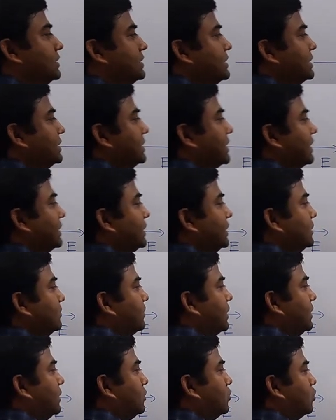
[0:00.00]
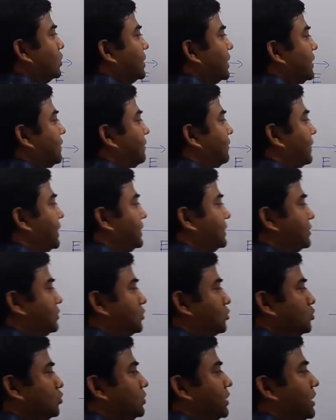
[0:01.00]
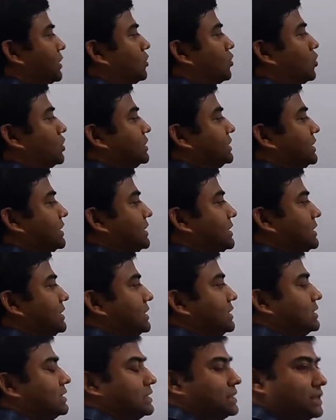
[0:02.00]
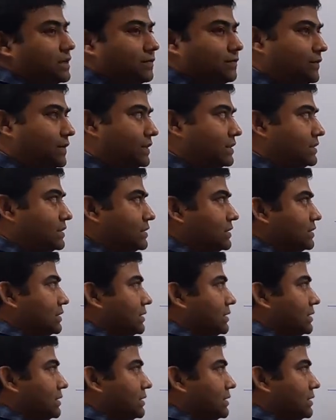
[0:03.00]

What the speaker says: this is nothing but total flux through the Gaussian surface,